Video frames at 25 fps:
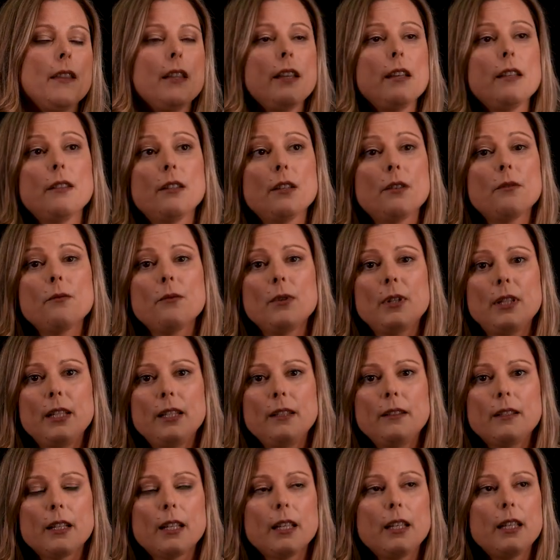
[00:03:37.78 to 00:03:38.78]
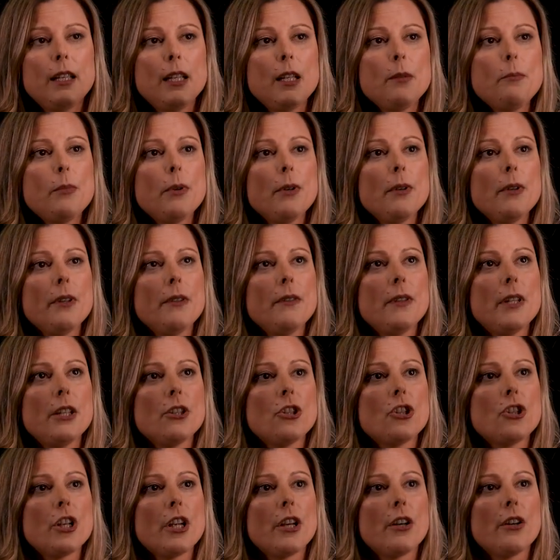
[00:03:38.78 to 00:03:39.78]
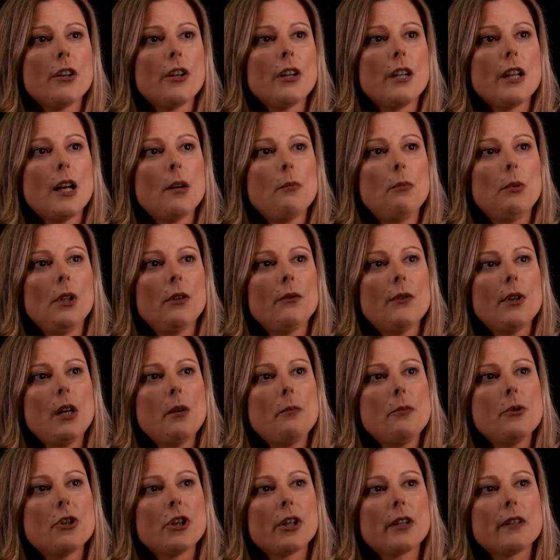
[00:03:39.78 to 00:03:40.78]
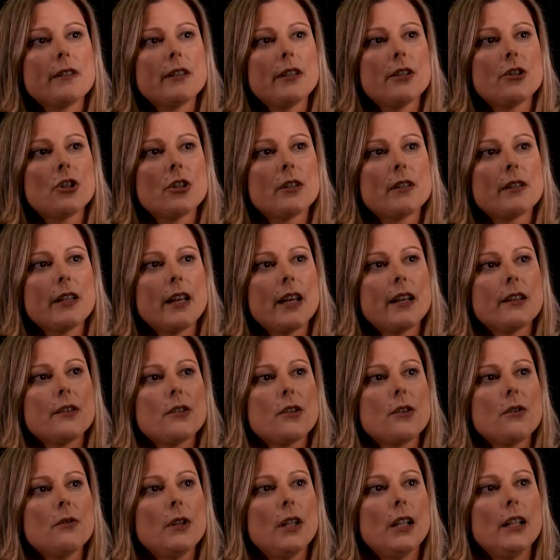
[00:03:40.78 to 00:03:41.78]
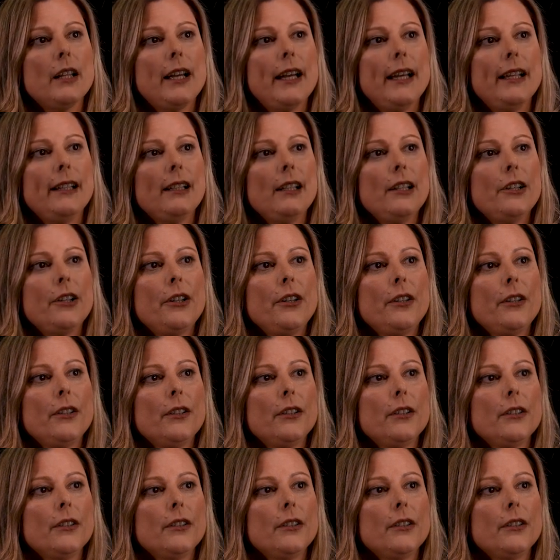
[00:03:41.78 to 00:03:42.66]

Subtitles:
Within the heap, they share a couple of objects such as SQL handler